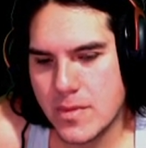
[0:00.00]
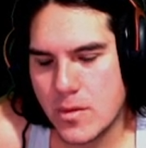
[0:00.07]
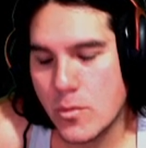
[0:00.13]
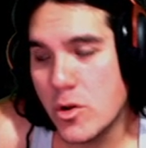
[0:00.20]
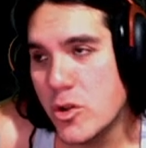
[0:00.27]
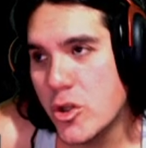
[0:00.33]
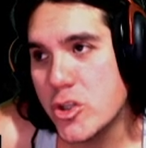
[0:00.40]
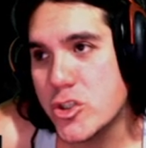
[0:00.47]

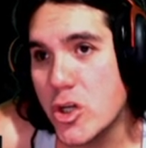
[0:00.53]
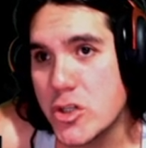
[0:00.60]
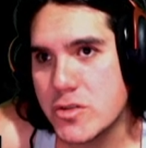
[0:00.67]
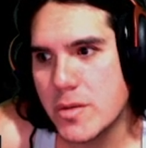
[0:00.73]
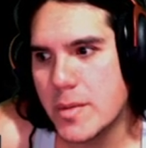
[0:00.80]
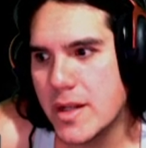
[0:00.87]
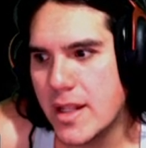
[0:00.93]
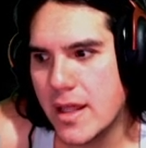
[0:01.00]
Well, not Joshua,
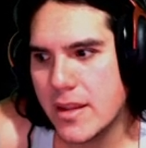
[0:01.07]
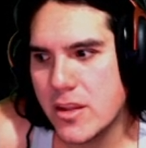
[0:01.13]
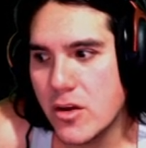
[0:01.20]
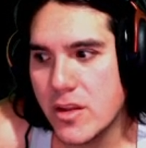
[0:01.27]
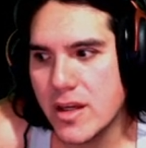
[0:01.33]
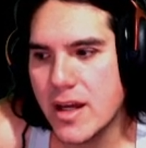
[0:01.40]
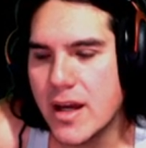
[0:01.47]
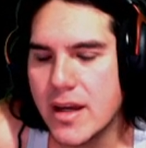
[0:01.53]
but like the
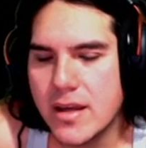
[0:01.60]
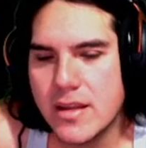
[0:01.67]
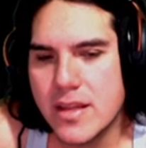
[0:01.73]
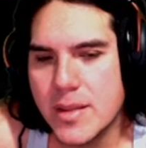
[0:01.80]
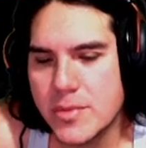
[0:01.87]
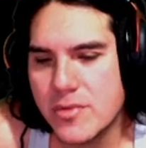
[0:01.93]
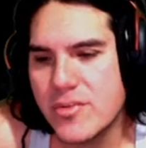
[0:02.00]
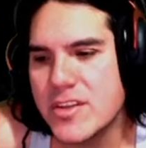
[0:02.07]
other guy, the
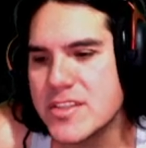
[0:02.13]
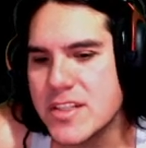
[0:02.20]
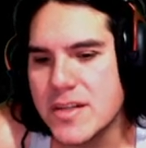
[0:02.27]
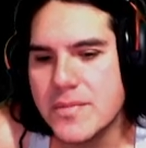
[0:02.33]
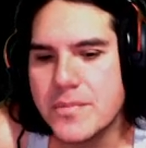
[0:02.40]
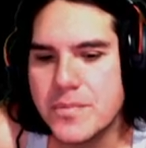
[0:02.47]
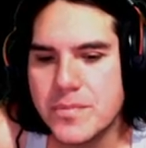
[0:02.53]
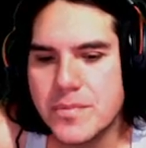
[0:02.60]
professor.
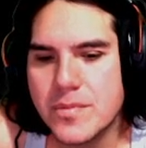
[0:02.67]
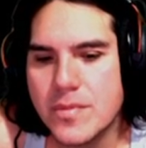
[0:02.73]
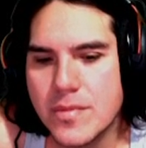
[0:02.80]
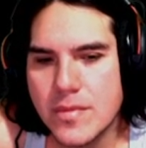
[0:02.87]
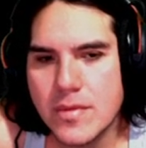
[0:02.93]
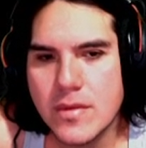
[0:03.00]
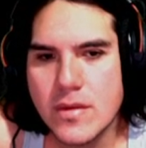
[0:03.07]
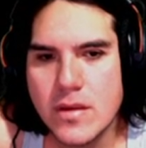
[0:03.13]

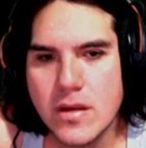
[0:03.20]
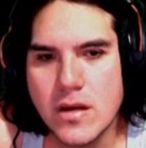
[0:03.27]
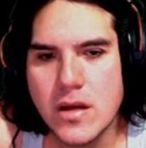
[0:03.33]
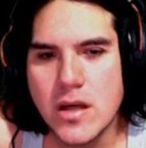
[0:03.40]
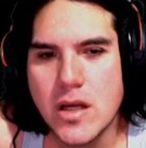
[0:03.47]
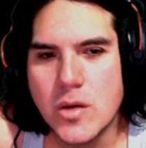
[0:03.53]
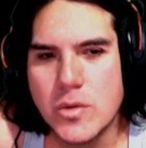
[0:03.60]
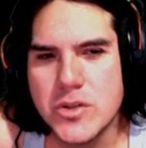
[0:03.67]

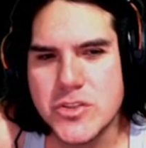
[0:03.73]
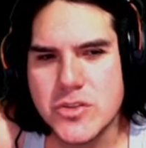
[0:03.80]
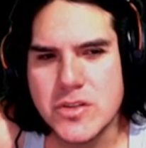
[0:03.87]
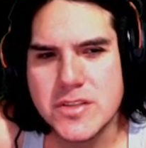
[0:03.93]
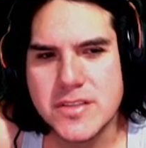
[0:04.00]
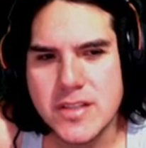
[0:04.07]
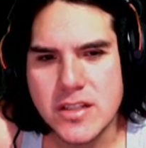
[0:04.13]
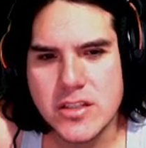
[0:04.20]
Well, strong
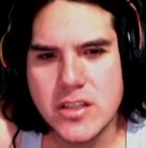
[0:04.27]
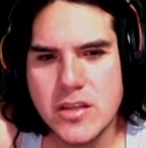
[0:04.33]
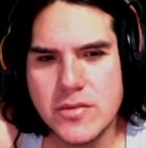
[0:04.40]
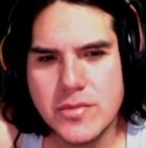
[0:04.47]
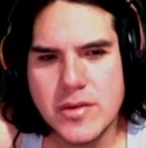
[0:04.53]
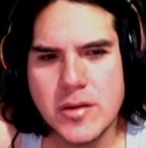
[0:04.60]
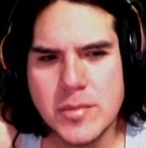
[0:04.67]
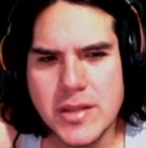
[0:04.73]
still, you've
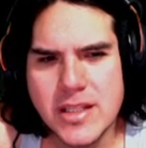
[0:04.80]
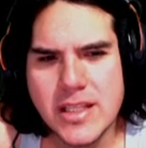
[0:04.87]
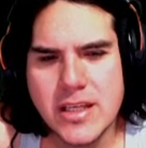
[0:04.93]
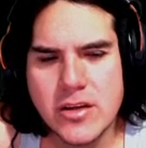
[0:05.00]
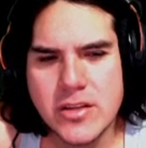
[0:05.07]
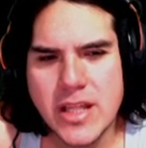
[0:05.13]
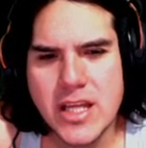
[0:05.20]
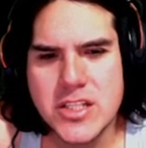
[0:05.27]
been completely
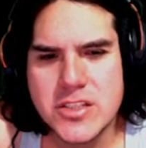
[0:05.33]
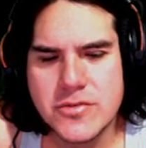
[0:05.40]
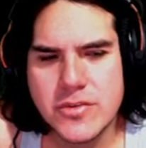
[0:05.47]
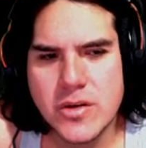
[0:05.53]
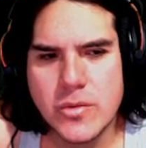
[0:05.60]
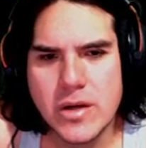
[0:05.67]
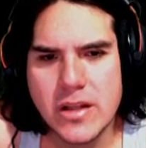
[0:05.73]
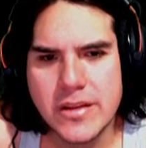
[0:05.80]
on edge for
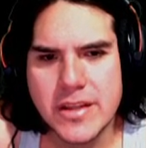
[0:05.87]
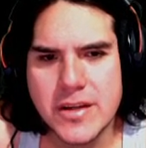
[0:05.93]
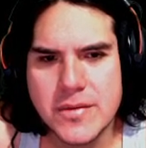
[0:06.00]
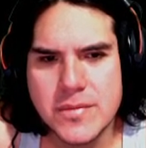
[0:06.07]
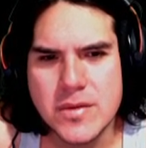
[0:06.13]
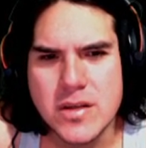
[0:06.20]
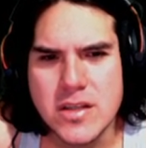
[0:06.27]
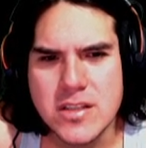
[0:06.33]
a while now.
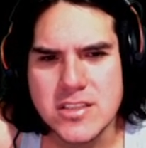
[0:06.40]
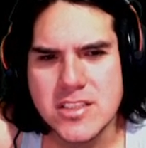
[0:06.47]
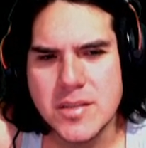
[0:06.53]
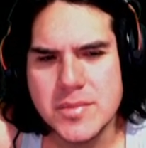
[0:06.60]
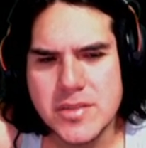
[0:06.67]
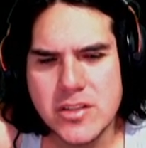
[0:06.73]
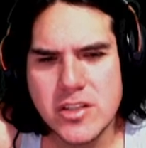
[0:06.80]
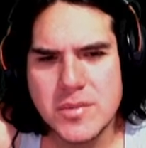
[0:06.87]

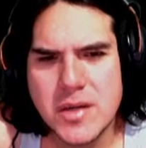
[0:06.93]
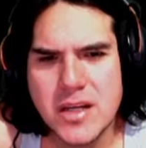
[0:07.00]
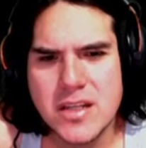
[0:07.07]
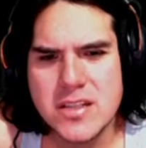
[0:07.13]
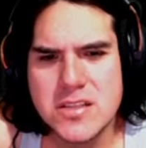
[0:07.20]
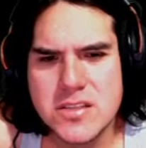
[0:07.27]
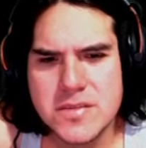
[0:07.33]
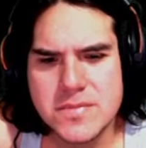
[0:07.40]
Something in your
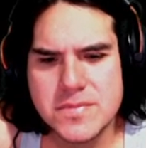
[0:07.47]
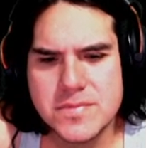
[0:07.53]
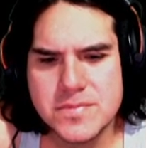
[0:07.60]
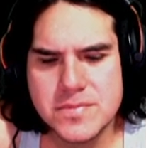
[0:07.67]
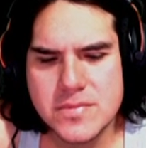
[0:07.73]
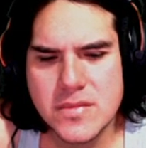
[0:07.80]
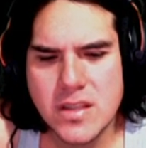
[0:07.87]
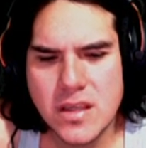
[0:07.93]
mind?
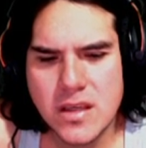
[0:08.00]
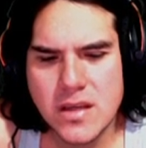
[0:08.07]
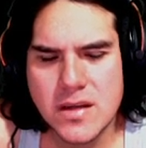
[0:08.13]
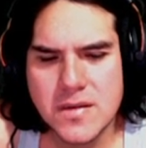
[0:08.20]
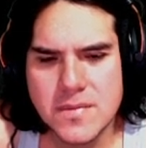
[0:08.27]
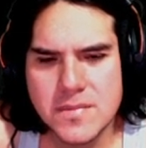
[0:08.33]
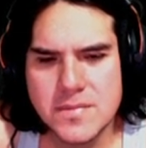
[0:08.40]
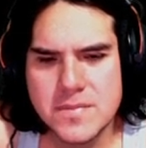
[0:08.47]
Yeah.